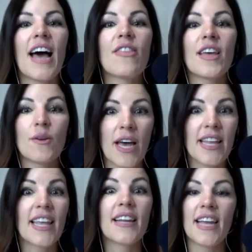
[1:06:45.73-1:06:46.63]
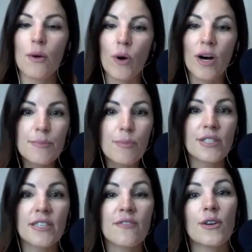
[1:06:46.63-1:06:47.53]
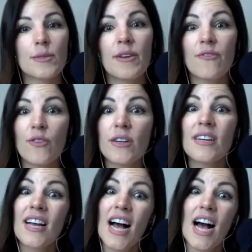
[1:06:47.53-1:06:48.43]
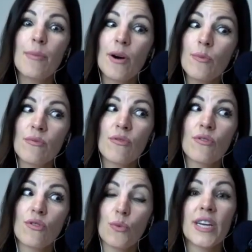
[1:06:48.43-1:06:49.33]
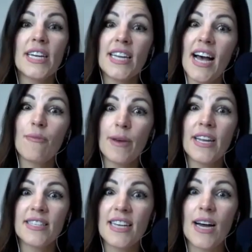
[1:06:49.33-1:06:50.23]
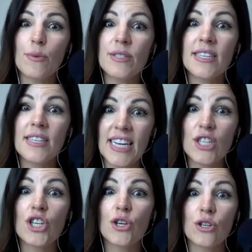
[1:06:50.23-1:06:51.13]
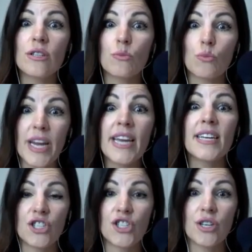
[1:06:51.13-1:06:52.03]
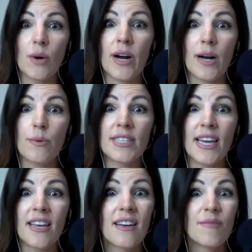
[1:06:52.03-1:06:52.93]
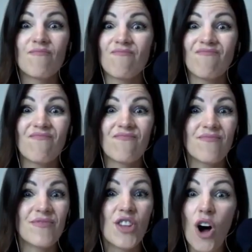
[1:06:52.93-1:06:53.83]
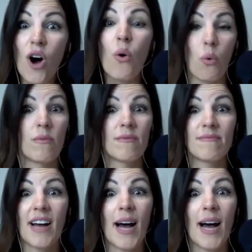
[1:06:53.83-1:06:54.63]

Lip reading: And then it was person first. But for about 3.5 minutes, I was in internal rage where I was like, no,